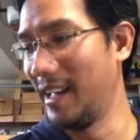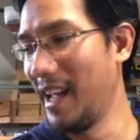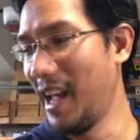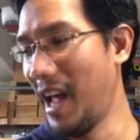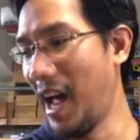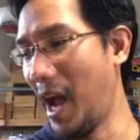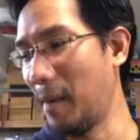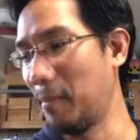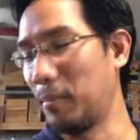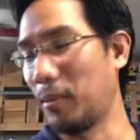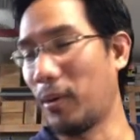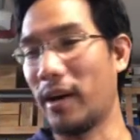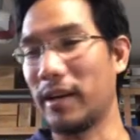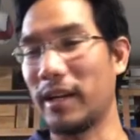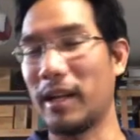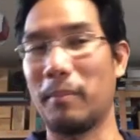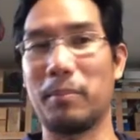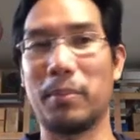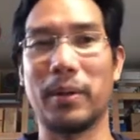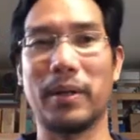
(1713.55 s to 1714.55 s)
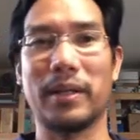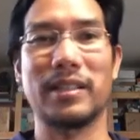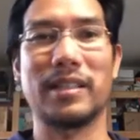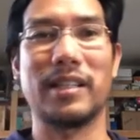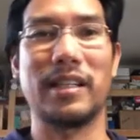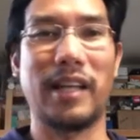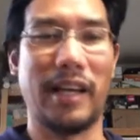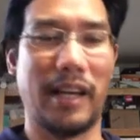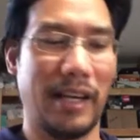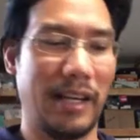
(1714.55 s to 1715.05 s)
I brought a book
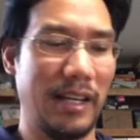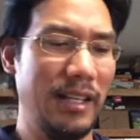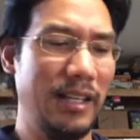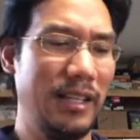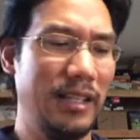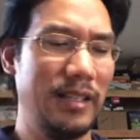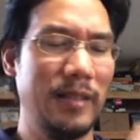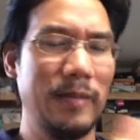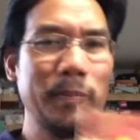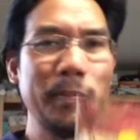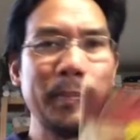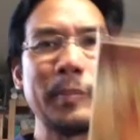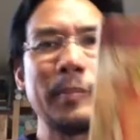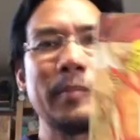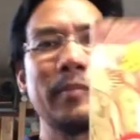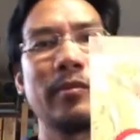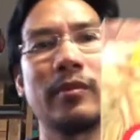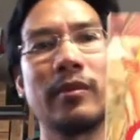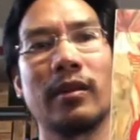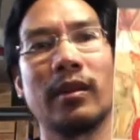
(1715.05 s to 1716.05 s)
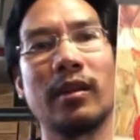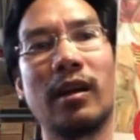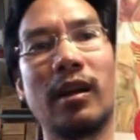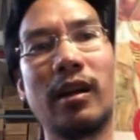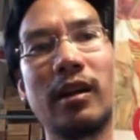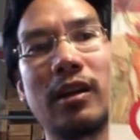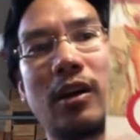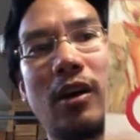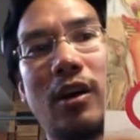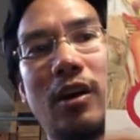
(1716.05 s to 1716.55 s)
today
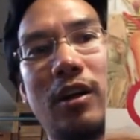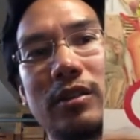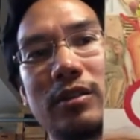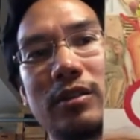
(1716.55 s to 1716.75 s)
called